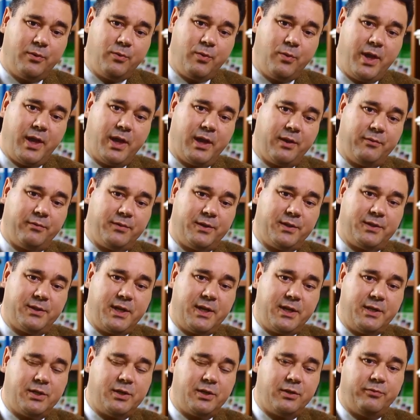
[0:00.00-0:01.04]
We have the
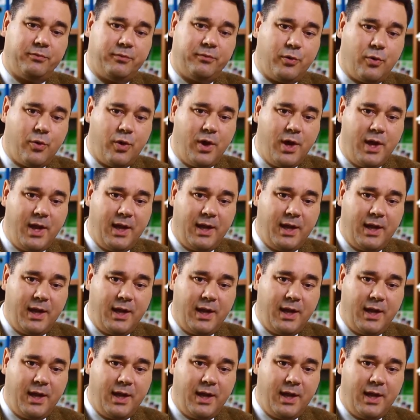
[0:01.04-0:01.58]
Centre for